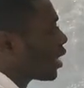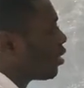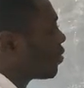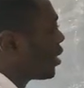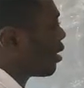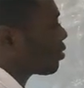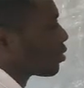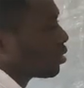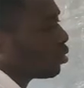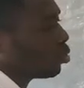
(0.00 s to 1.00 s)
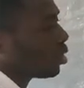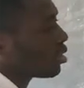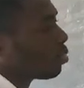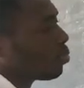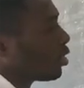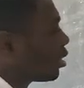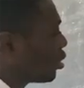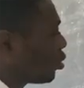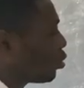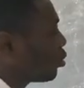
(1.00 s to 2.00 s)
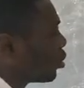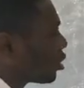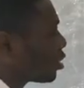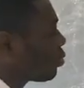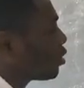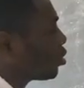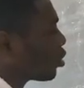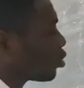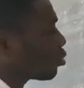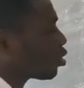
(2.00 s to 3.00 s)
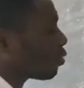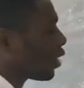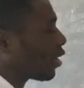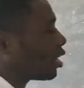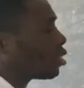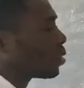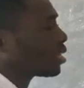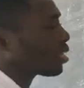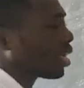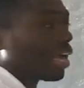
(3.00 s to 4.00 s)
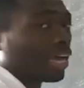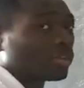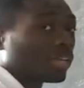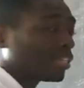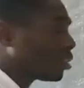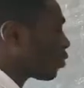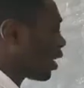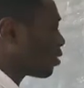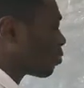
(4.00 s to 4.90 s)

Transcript: of graphs, you just simply do some rearrangements and you get it right.